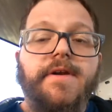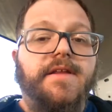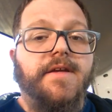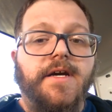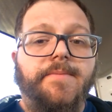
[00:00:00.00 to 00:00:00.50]

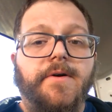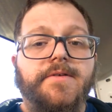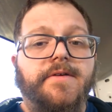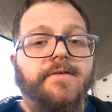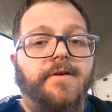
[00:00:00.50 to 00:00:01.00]
in the cup
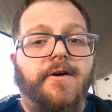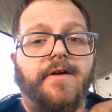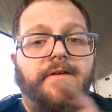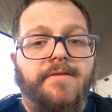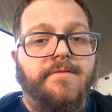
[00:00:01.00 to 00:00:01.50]
holder
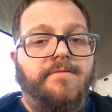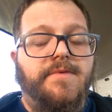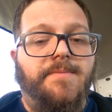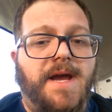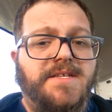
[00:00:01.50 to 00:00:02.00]
on
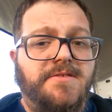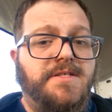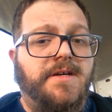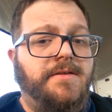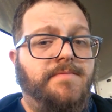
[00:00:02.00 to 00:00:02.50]
the passenger
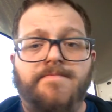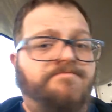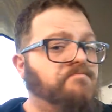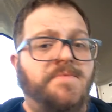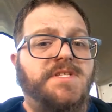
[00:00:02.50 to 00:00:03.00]
side,
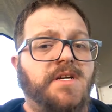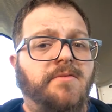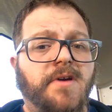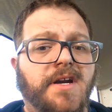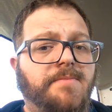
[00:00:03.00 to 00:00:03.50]
don't
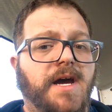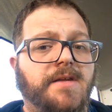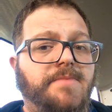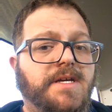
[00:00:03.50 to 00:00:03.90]
worry about it,